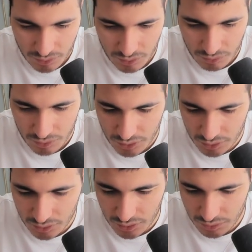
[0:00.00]
how I
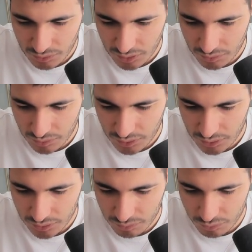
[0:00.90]
how how I
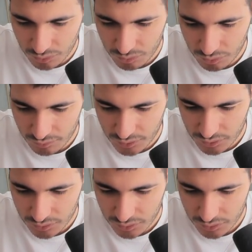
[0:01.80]
remove this?